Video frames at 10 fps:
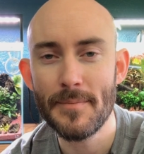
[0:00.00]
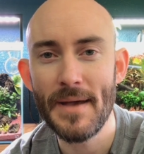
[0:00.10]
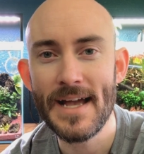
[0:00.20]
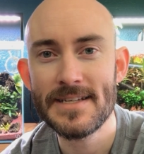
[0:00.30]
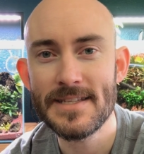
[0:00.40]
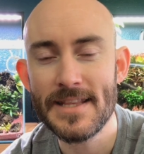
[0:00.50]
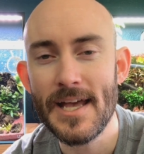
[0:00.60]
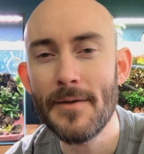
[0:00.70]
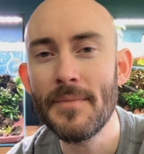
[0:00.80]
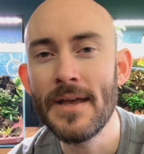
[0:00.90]
back to
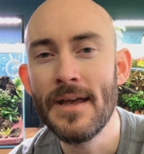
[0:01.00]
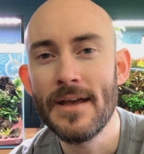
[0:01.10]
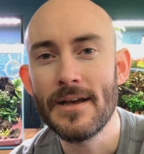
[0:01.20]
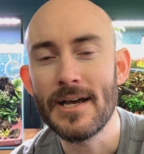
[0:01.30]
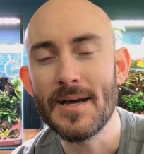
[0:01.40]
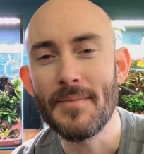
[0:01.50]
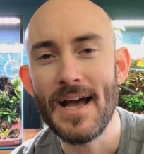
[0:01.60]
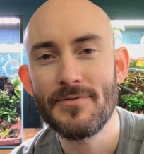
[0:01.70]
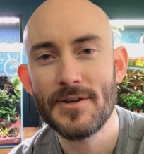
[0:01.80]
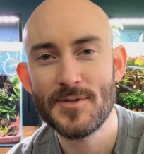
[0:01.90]
them
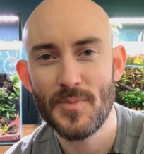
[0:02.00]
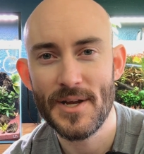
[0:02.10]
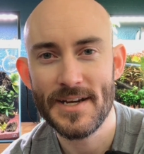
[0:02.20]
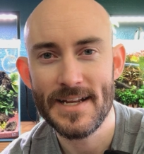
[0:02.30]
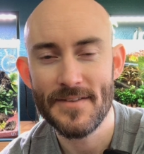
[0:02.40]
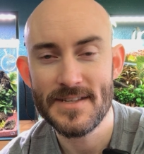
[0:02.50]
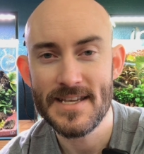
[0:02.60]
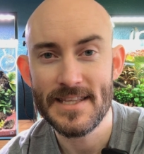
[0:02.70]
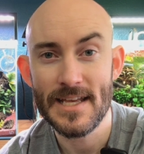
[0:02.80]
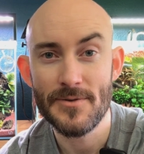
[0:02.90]
after I was breaking down the
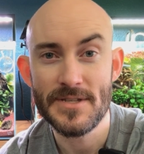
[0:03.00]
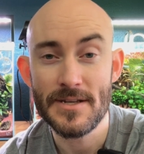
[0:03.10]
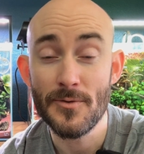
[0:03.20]
tank that I was in